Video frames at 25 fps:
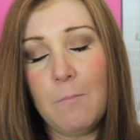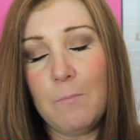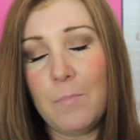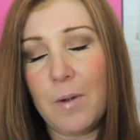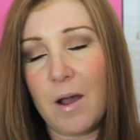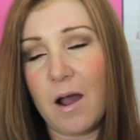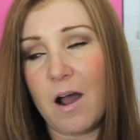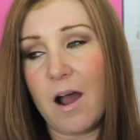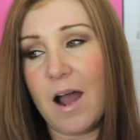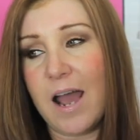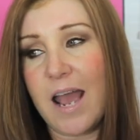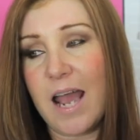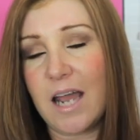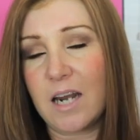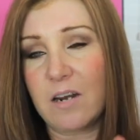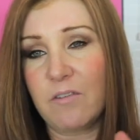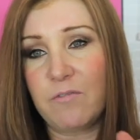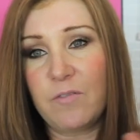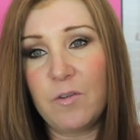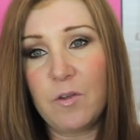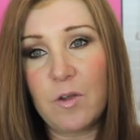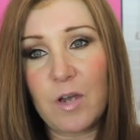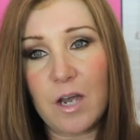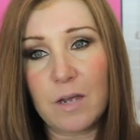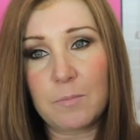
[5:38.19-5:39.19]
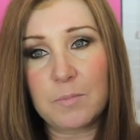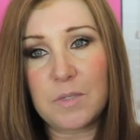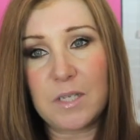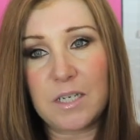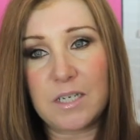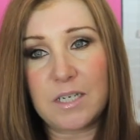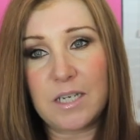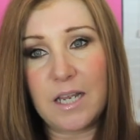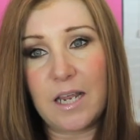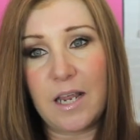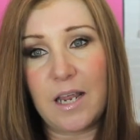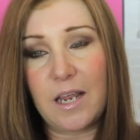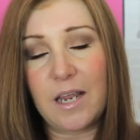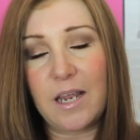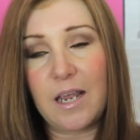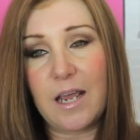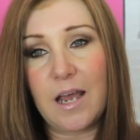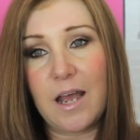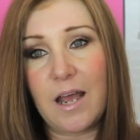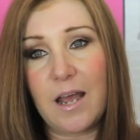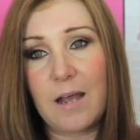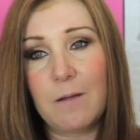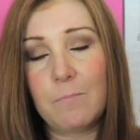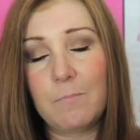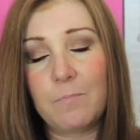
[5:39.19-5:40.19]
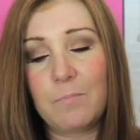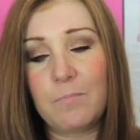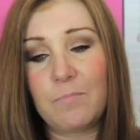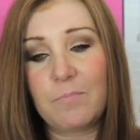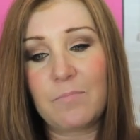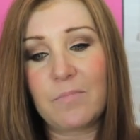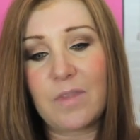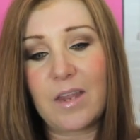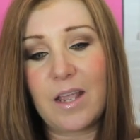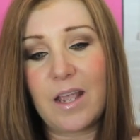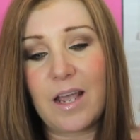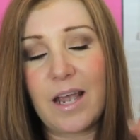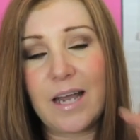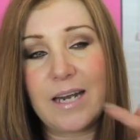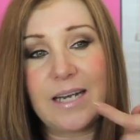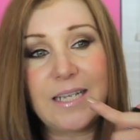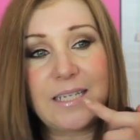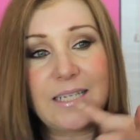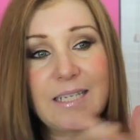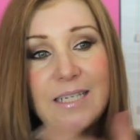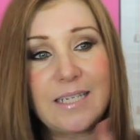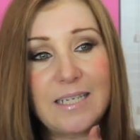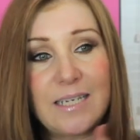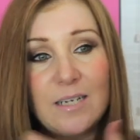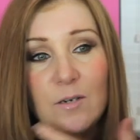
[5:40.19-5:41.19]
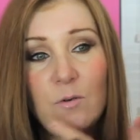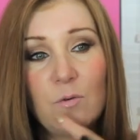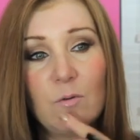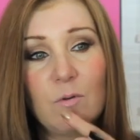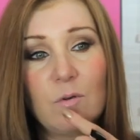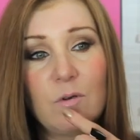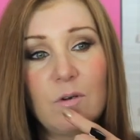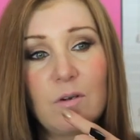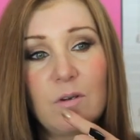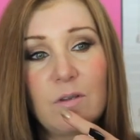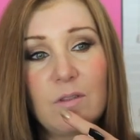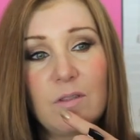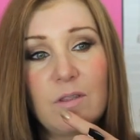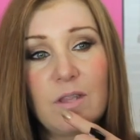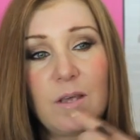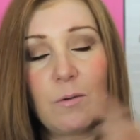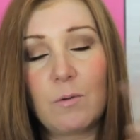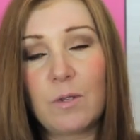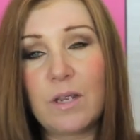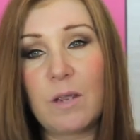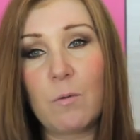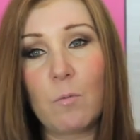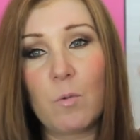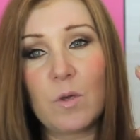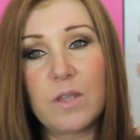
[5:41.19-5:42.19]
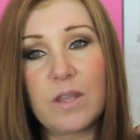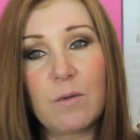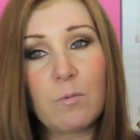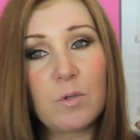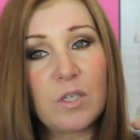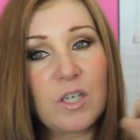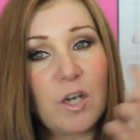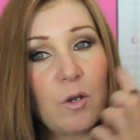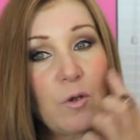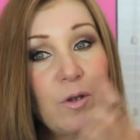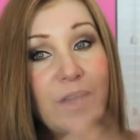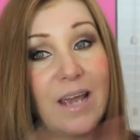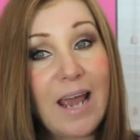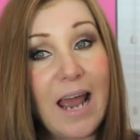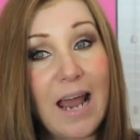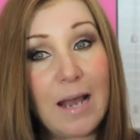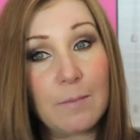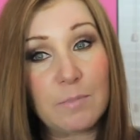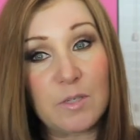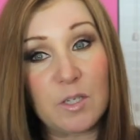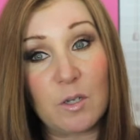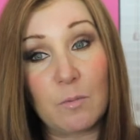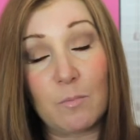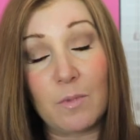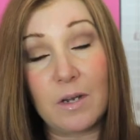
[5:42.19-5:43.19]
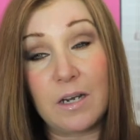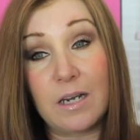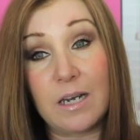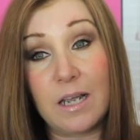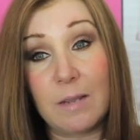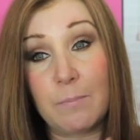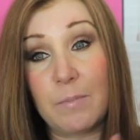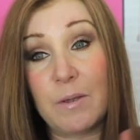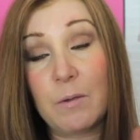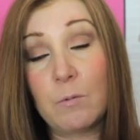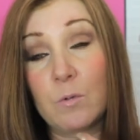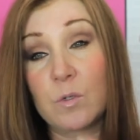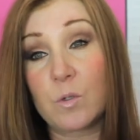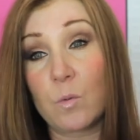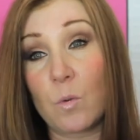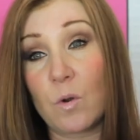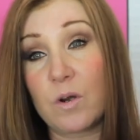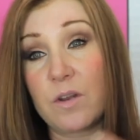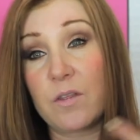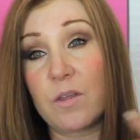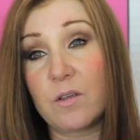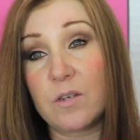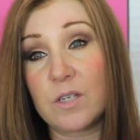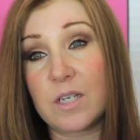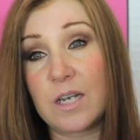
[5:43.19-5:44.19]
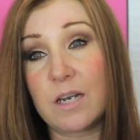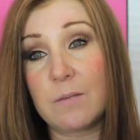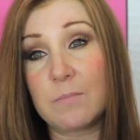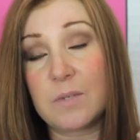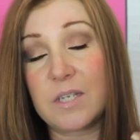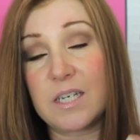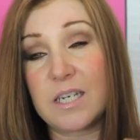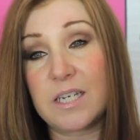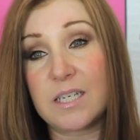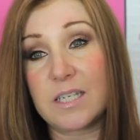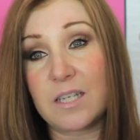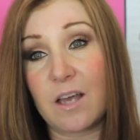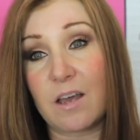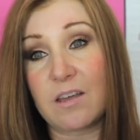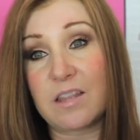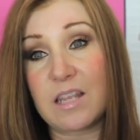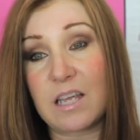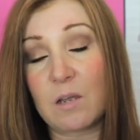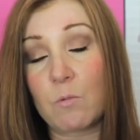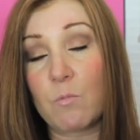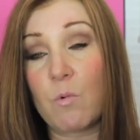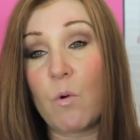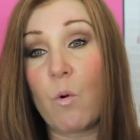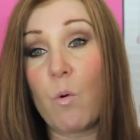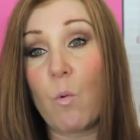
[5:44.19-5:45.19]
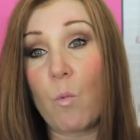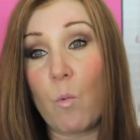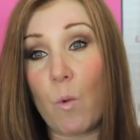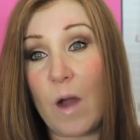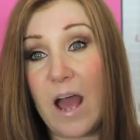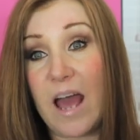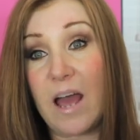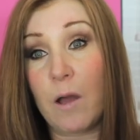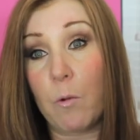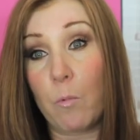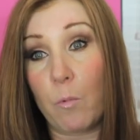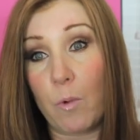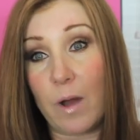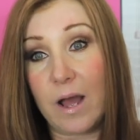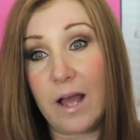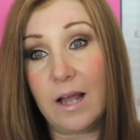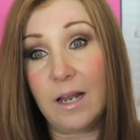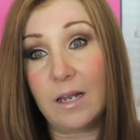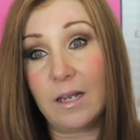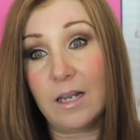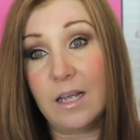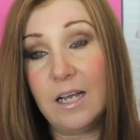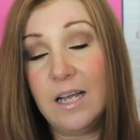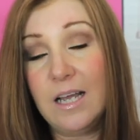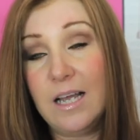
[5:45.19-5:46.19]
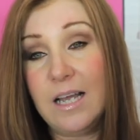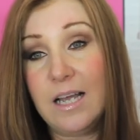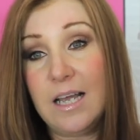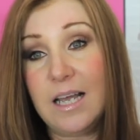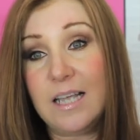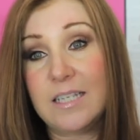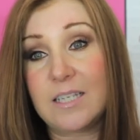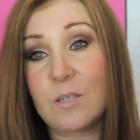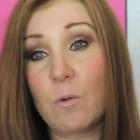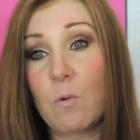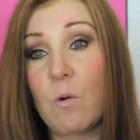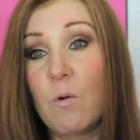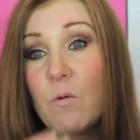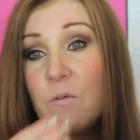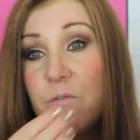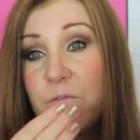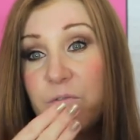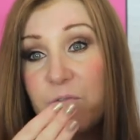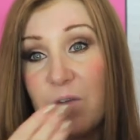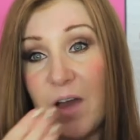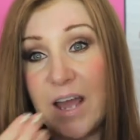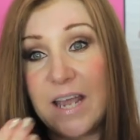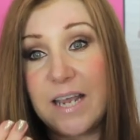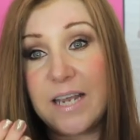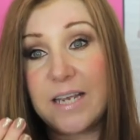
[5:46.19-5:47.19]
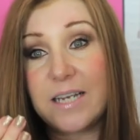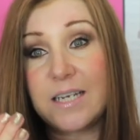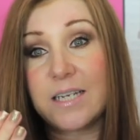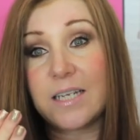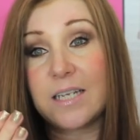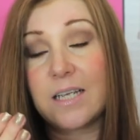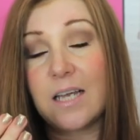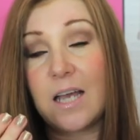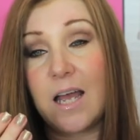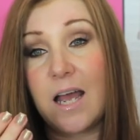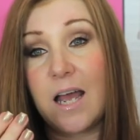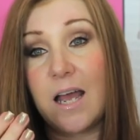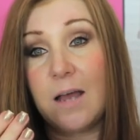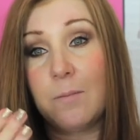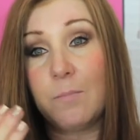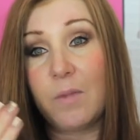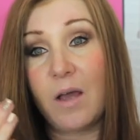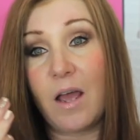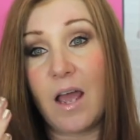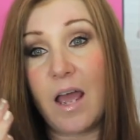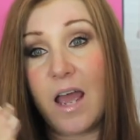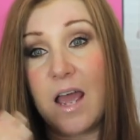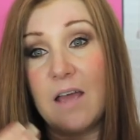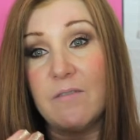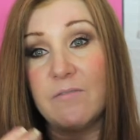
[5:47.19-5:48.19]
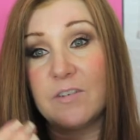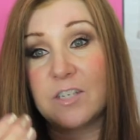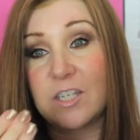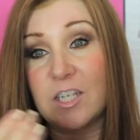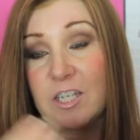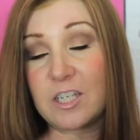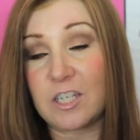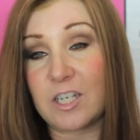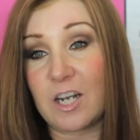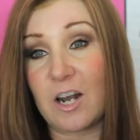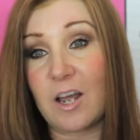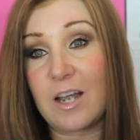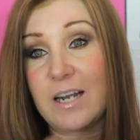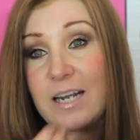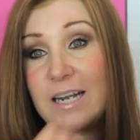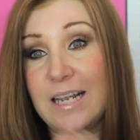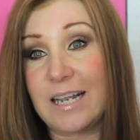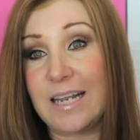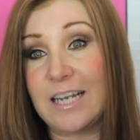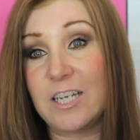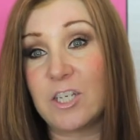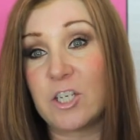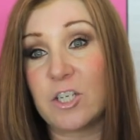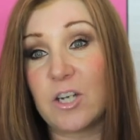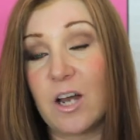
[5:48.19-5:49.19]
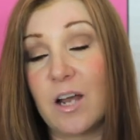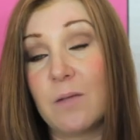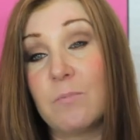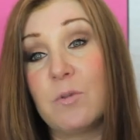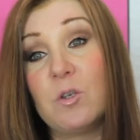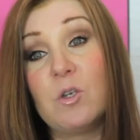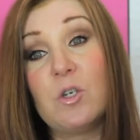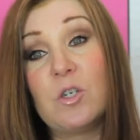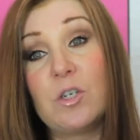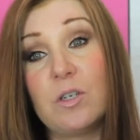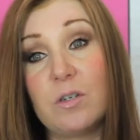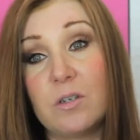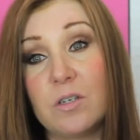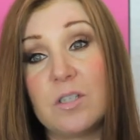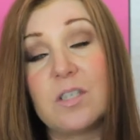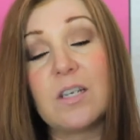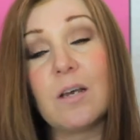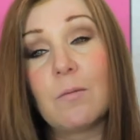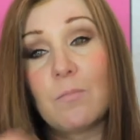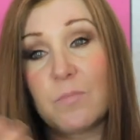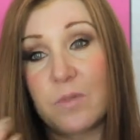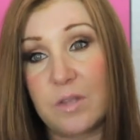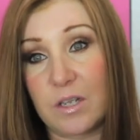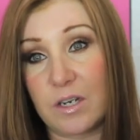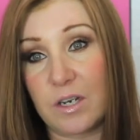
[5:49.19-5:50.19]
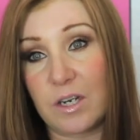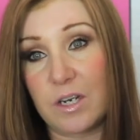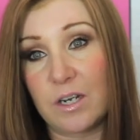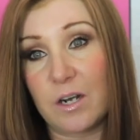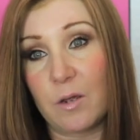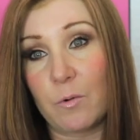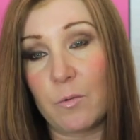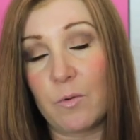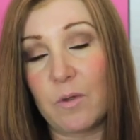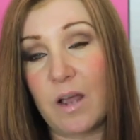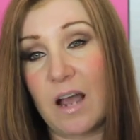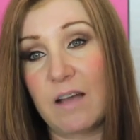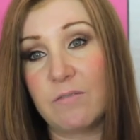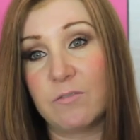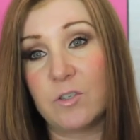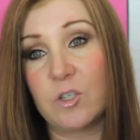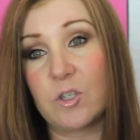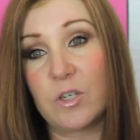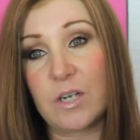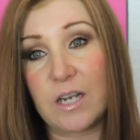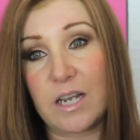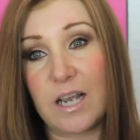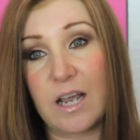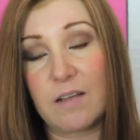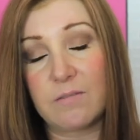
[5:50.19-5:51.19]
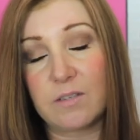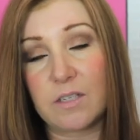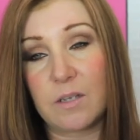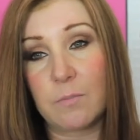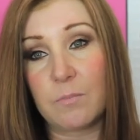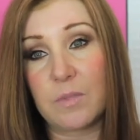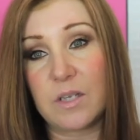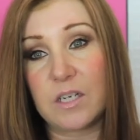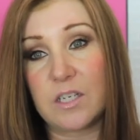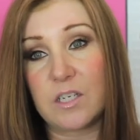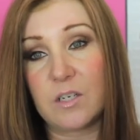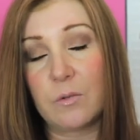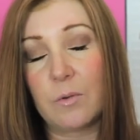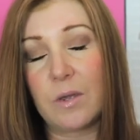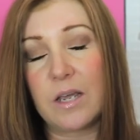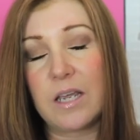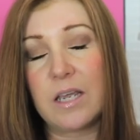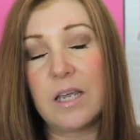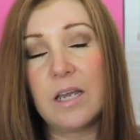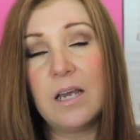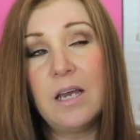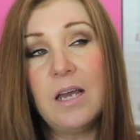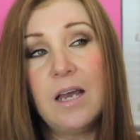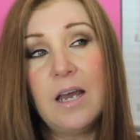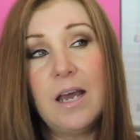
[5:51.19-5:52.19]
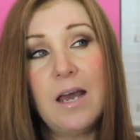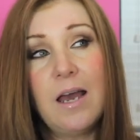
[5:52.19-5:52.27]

But I had a few cups of tea and it's still, there was no gaps on my lip. It was one of those lipsticks that I think will wear well, so it will fade ever so slightly each time you do something, you know, have a drink, have something to eat.